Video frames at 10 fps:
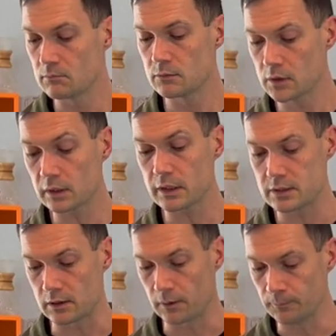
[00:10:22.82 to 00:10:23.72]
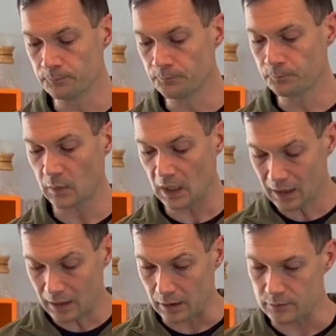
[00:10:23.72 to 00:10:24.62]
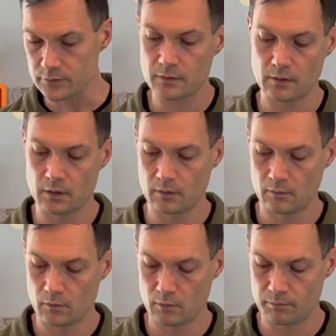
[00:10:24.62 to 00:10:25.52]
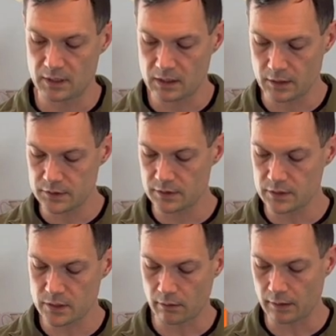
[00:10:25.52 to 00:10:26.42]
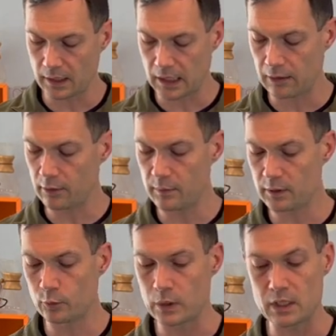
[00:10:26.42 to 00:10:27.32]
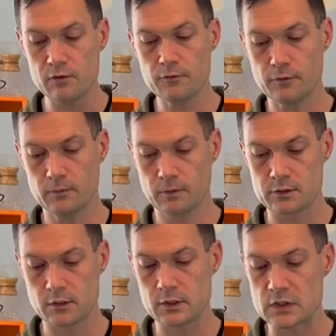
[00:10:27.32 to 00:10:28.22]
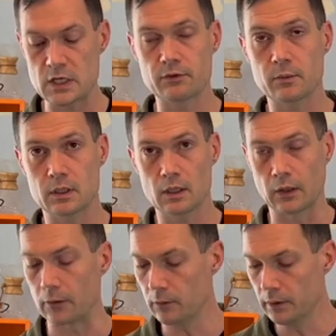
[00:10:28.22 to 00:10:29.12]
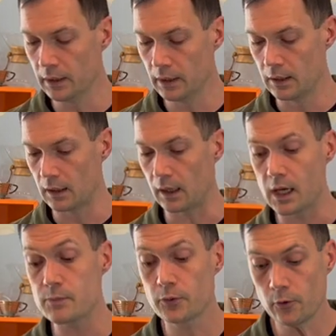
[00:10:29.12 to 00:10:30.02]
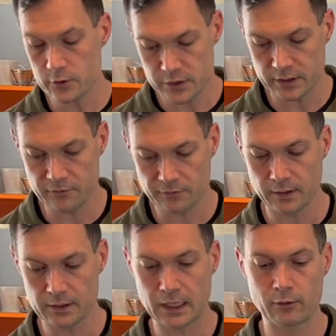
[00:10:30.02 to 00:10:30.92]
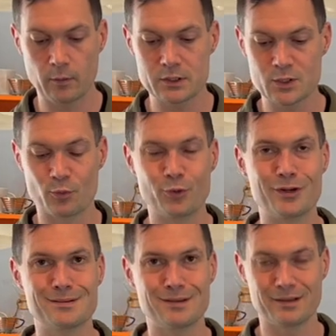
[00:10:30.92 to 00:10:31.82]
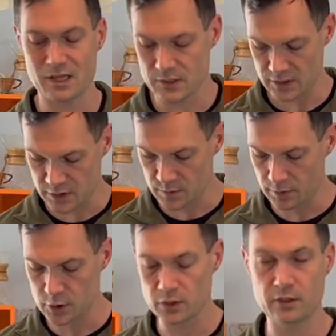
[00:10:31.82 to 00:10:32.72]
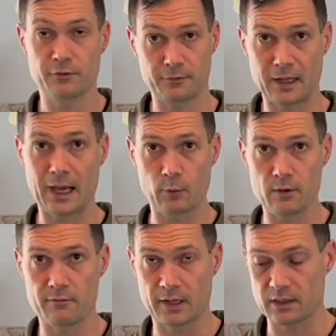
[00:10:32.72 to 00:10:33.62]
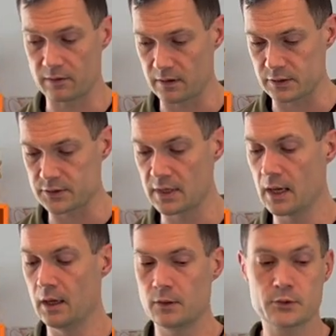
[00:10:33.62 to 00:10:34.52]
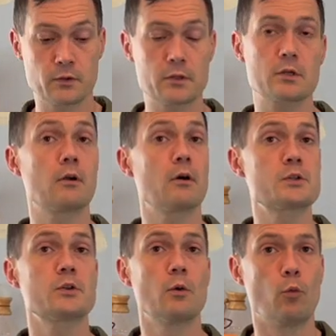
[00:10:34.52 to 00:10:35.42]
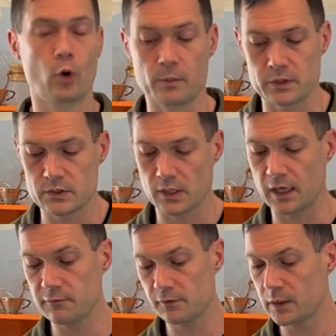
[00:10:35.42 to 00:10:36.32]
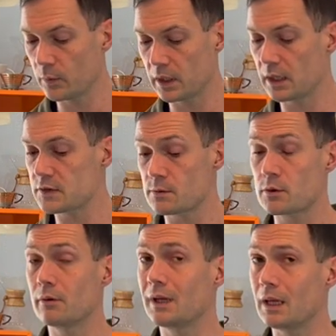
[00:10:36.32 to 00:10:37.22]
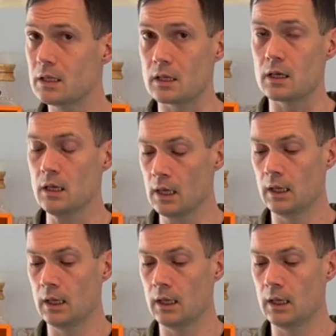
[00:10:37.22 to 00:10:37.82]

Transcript: not ideal. And because these are an aramid weave, as you can see from the yellow, I personally find aramid to breathe the least, especially in a flat weave like this. So these are also the warmest. I find when it gets up to around 80,